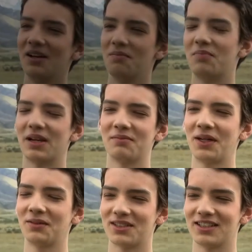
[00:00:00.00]
Ben
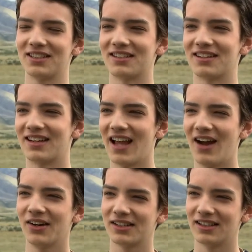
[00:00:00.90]
Mendelsohn is a
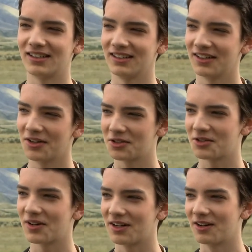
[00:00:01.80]
character on
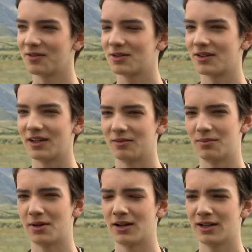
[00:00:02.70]
screen and off screen,
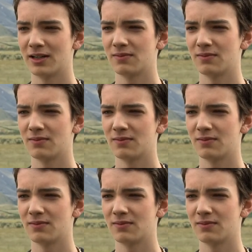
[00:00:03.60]
but